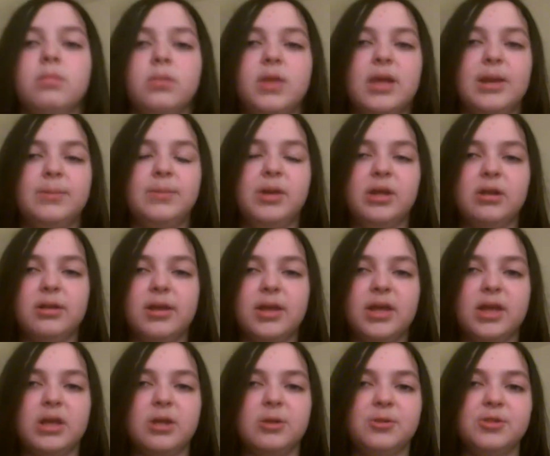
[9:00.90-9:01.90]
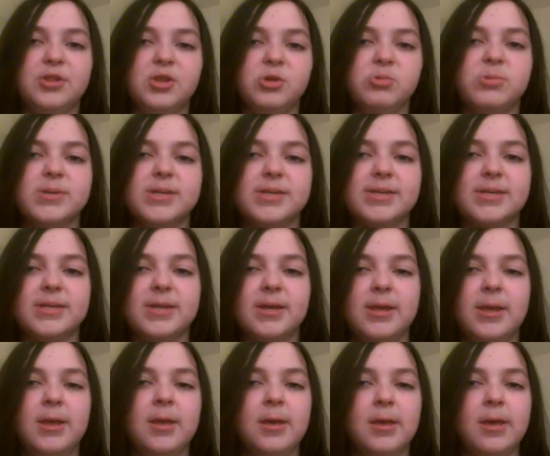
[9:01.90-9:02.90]
I mean, like, loose
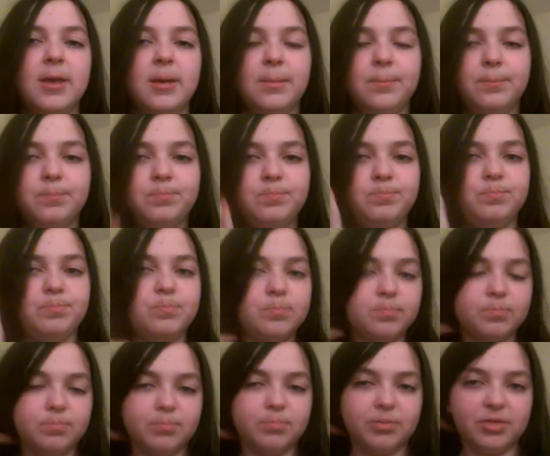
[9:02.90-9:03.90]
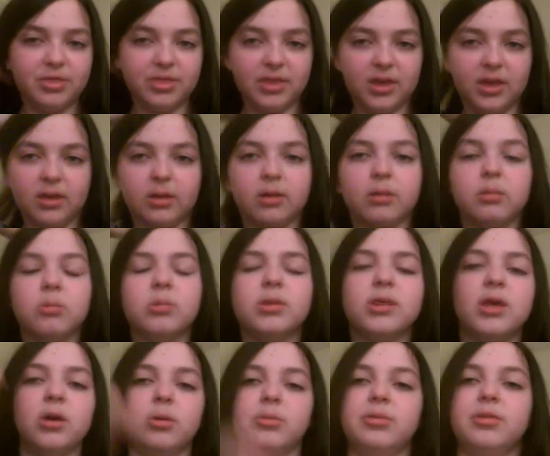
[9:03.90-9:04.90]
thing
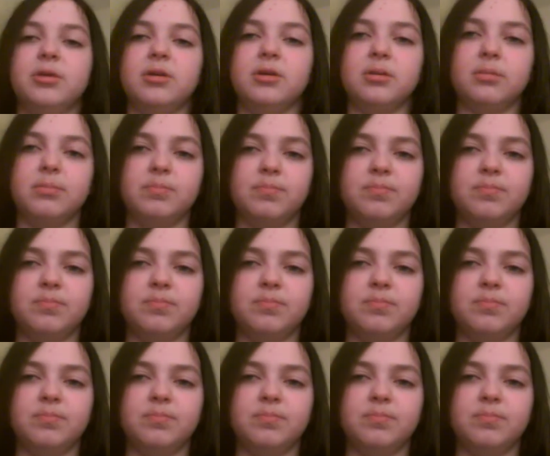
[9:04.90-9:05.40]
without the